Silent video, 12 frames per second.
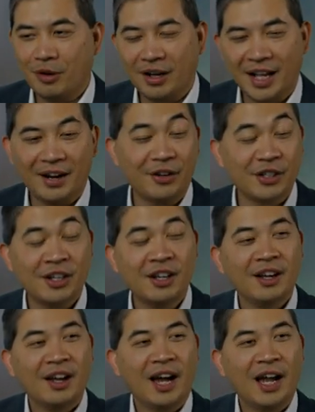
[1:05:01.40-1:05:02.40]
on average.
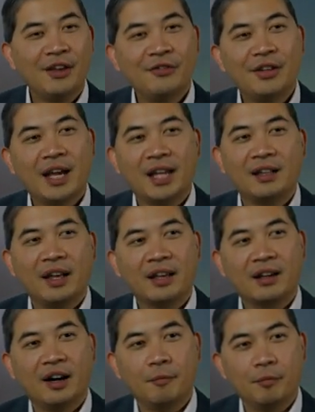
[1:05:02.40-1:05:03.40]
I even had like
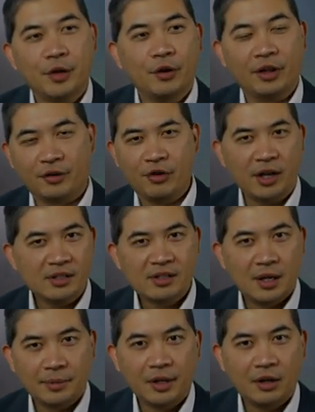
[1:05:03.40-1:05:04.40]
um, you know like friends
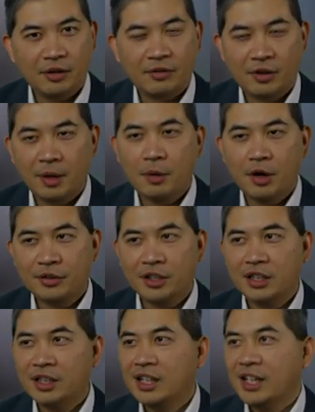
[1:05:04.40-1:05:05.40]
coming come
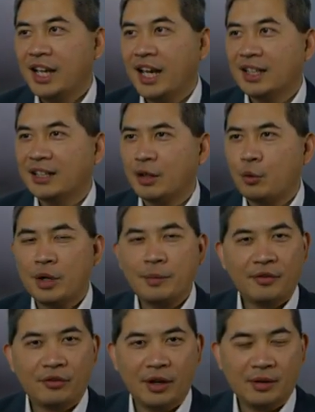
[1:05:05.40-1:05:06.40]
over, and like one of my
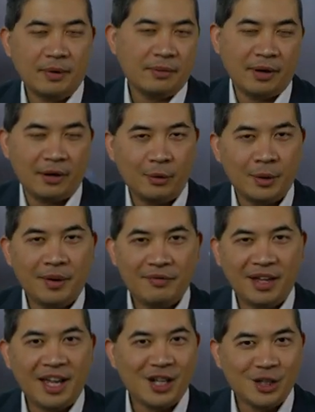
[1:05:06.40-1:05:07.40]
friend, my, my one of my
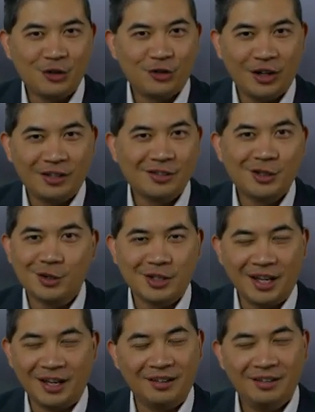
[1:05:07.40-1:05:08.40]
vacation friends,
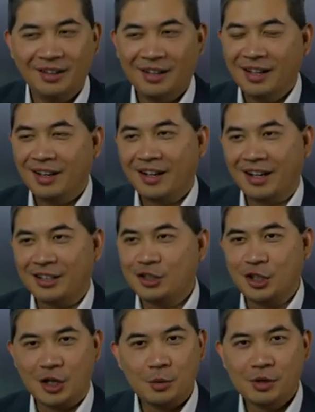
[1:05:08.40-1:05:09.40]
Suzanne, like
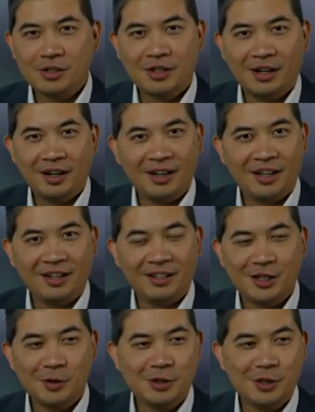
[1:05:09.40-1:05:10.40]
she was uh,
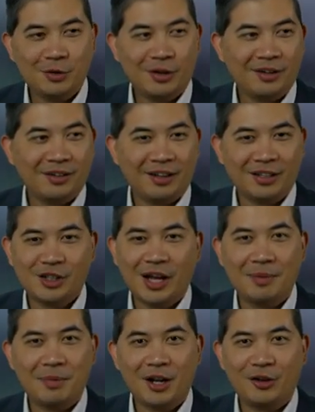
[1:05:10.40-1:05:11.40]
she was doing like
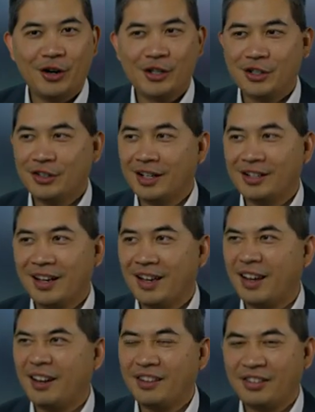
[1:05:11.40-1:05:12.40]
chat moderation that day,
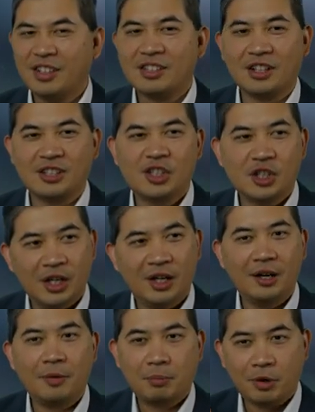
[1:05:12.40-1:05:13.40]
and I think she
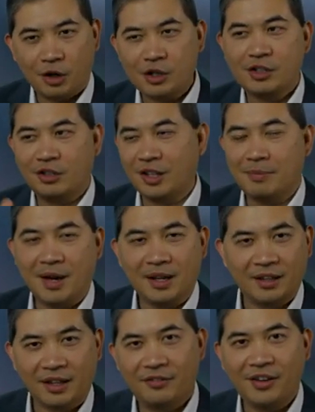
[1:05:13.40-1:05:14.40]
she personally banned
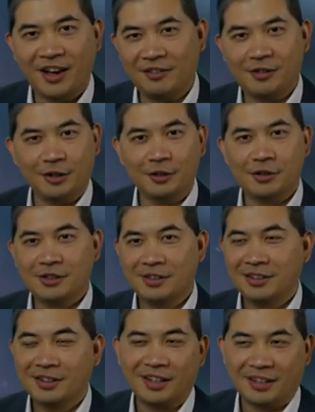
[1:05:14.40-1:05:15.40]
like five dudes,
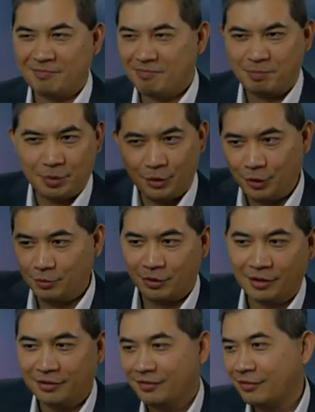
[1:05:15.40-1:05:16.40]
like boom
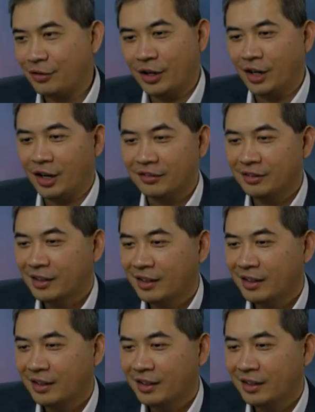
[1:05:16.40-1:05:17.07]
right, right off,